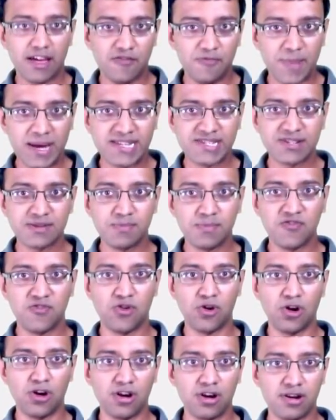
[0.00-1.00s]
I've mentioned
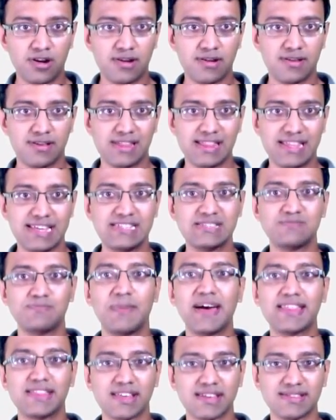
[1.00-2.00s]
before, these
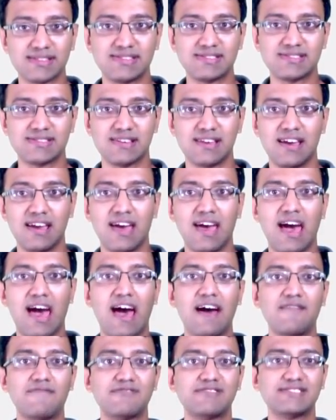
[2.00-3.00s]
methods
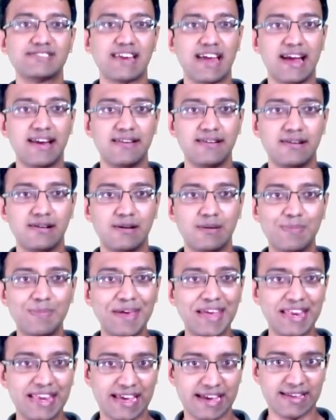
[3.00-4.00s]
have standard
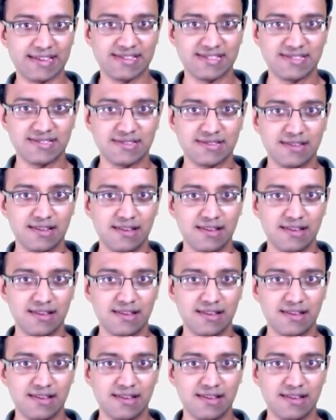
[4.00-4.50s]
meanings.